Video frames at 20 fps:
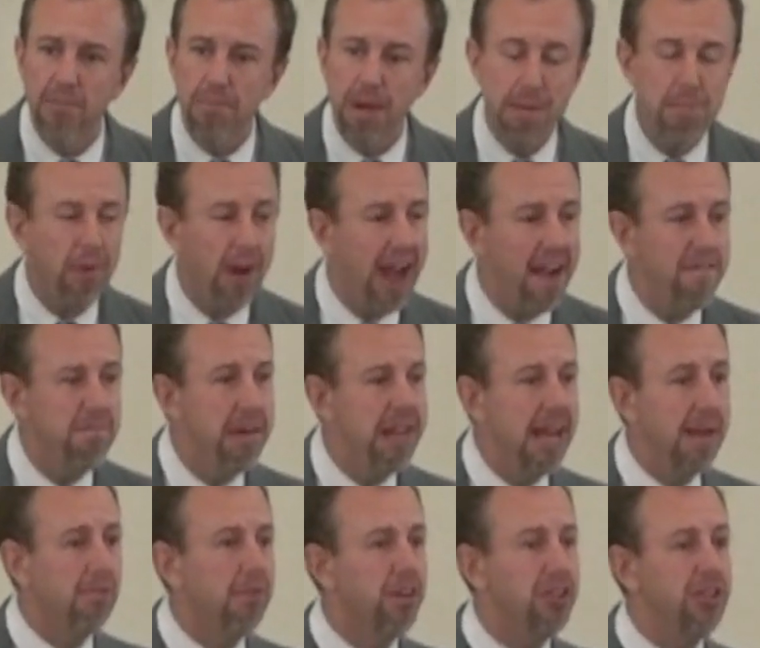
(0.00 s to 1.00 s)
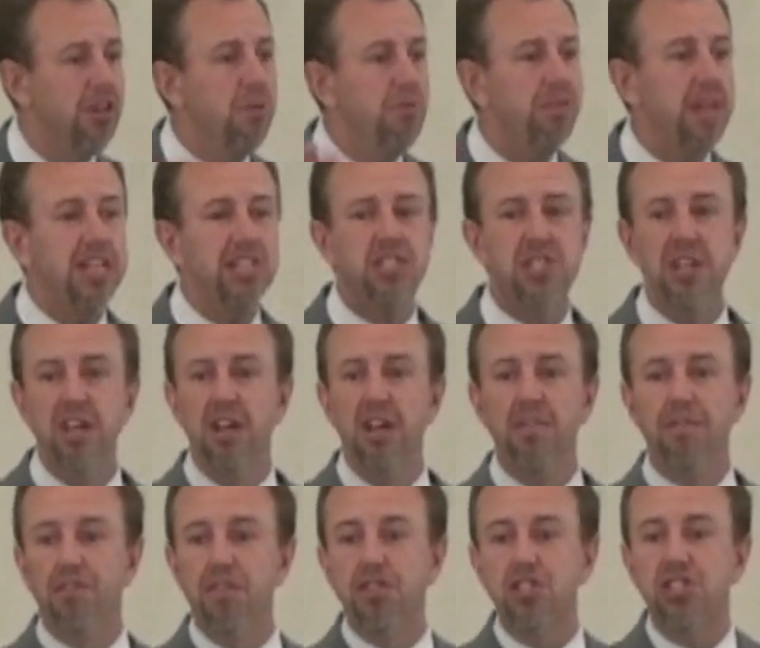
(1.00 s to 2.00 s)
People haven't been able to do this
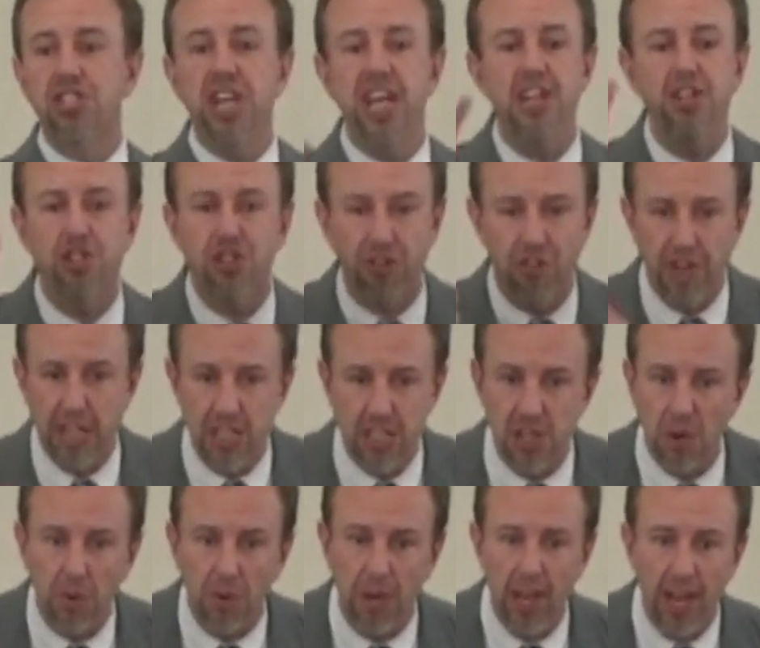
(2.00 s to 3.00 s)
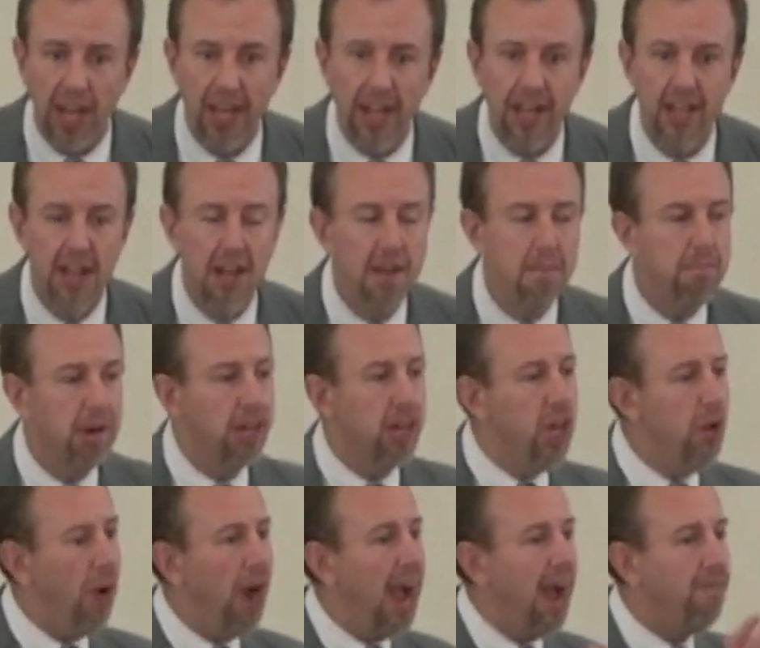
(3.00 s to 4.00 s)
for centuries, okay? But
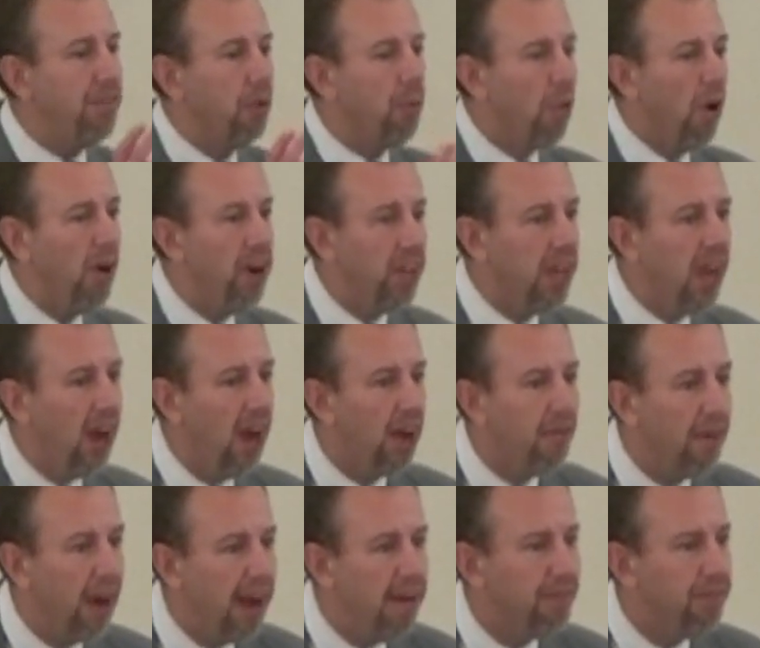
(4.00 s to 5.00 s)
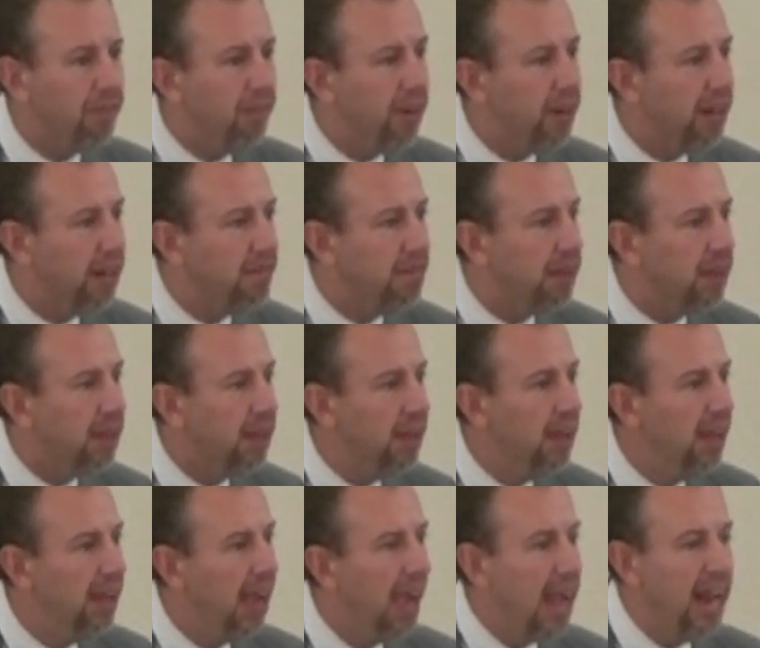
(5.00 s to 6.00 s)
you have the Word of God right in front of you.
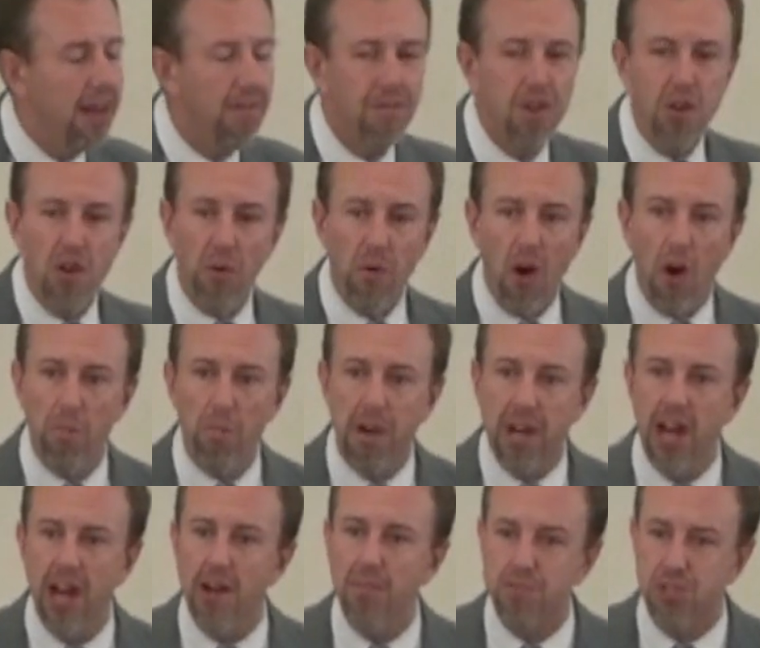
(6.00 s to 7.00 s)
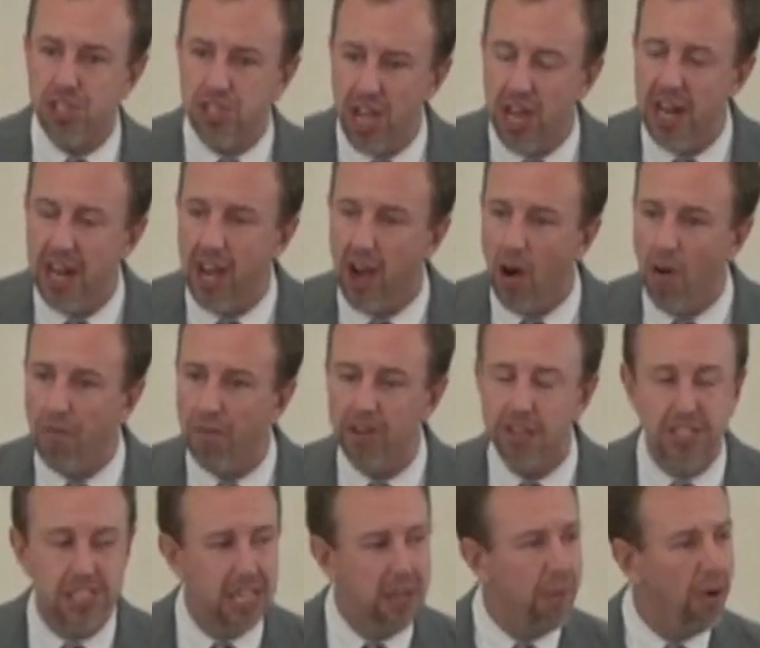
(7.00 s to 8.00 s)
And if you don't open it up and study over it
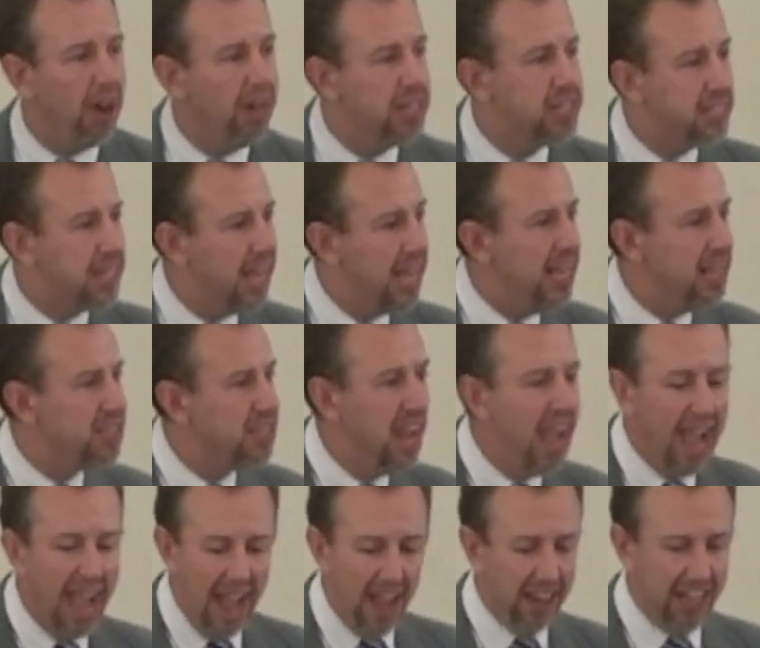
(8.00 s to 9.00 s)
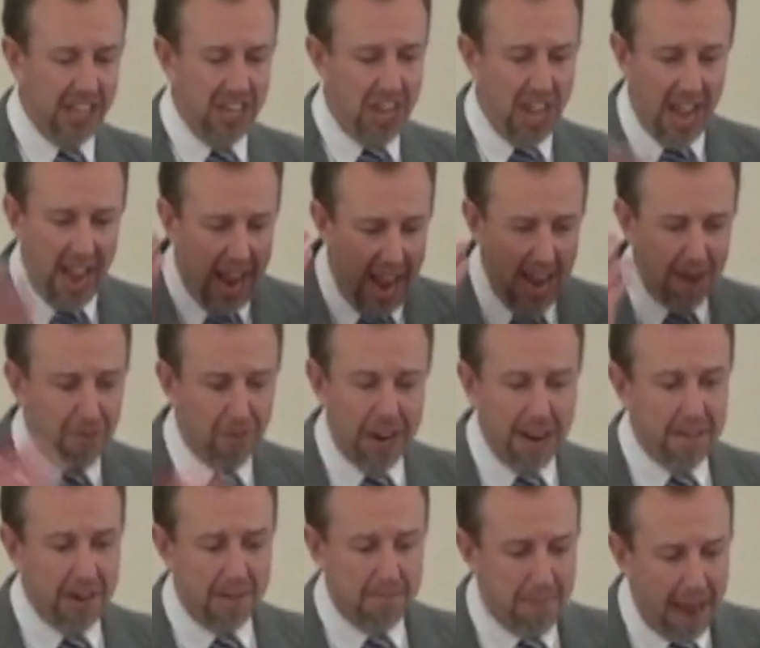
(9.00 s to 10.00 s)
and see what it says, how can you ever
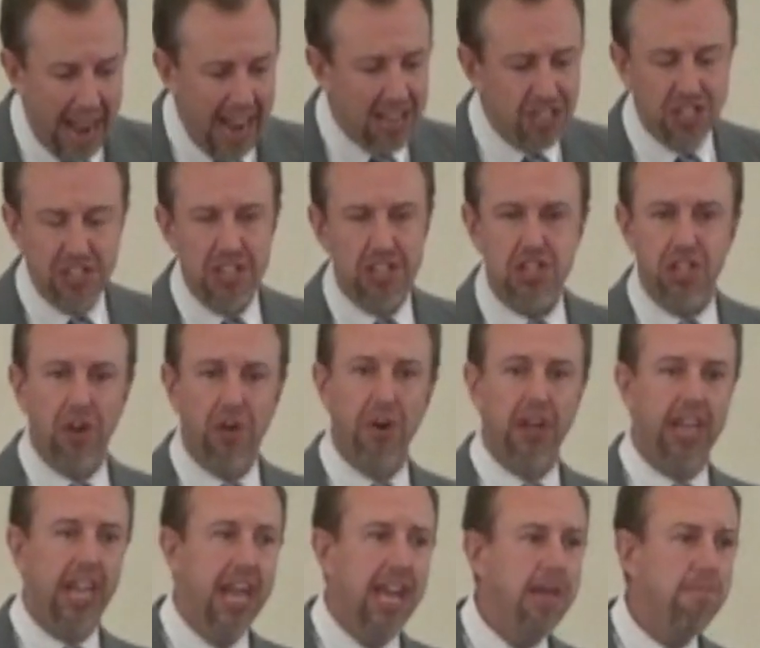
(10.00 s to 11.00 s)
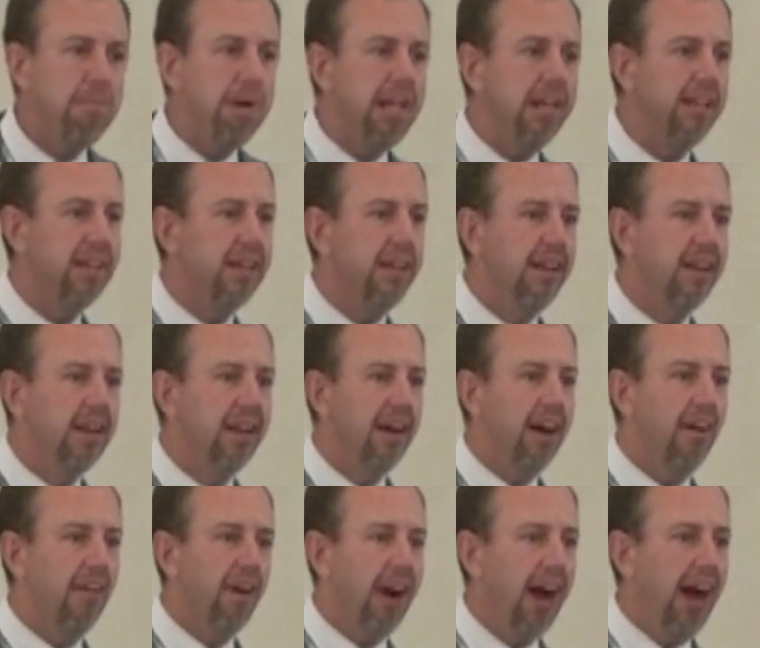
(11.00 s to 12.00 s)
even imagine that you're going to keep it?
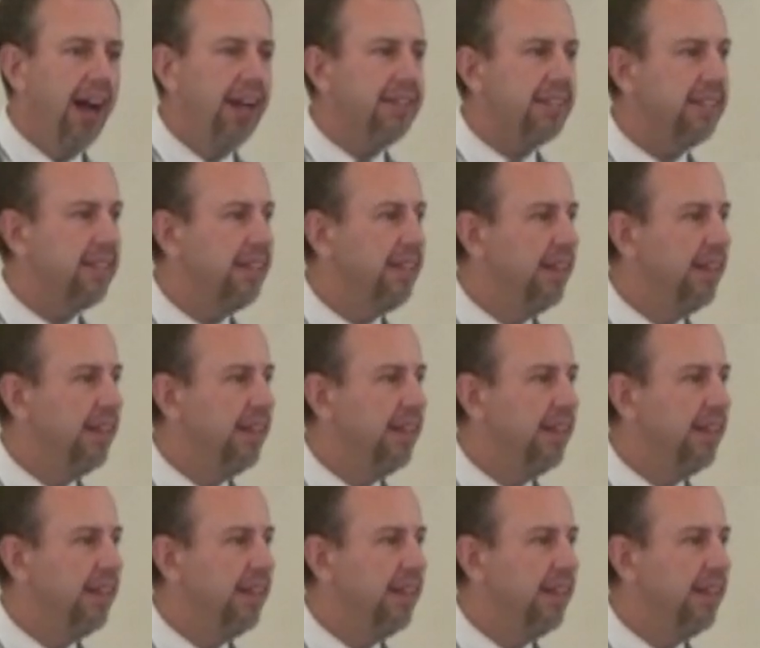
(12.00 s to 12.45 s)
All right?